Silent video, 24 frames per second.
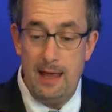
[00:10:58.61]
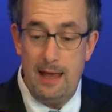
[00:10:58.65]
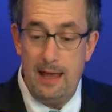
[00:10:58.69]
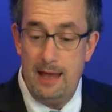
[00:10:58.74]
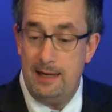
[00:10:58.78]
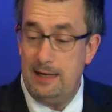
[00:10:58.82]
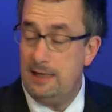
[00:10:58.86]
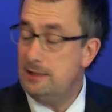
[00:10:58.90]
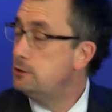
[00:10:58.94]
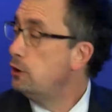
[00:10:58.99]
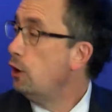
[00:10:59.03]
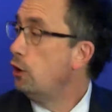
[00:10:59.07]

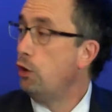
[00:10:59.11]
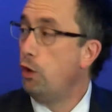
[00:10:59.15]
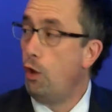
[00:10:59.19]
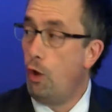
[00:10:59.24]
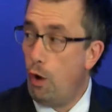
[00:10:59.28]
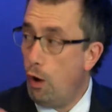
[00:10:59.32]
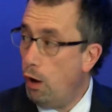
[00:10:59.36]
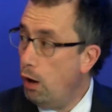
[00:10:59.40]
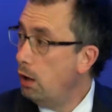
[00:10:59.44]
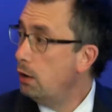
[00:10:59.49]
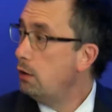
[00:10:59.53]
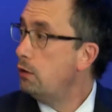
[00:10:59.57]
And it's a
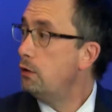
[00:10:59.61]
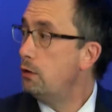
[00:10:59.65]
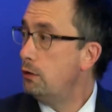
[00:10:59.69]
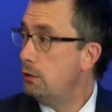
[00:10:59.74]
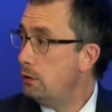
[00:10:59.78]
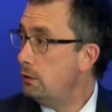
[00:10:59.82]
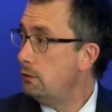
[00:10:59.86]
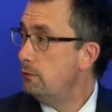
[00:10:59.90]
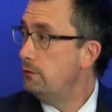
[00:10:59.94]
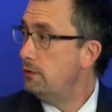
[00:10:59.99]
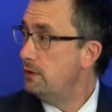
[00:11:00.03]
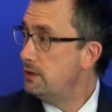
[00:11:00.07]
long
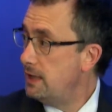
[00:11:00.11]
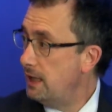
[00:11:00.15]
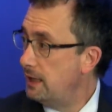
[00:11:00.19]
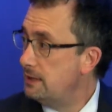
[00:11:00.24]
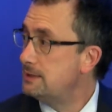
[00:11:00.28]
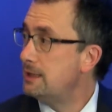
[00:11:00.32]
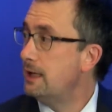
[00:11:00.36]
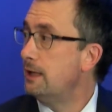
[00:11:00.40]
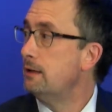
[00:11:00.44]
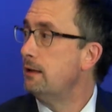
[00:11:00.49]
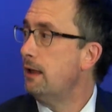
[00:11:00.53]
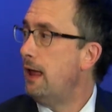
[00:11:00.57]
curve. It
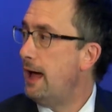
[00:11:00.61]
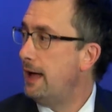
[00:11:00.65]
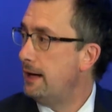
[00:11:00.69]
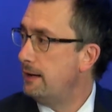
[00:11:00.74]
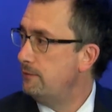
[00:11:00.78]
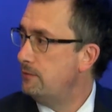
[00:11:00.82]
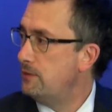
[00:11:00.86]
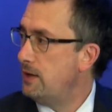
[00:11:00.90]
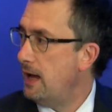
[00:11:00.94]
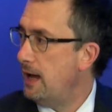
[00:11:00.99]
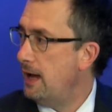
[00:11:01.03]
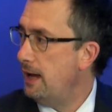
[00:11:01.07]
takes a lot
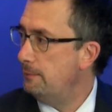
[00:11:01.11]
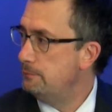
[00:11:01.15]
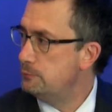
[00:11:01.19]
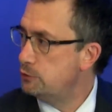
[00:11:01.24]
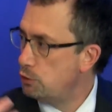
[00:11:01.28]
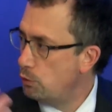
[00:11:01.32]
of time.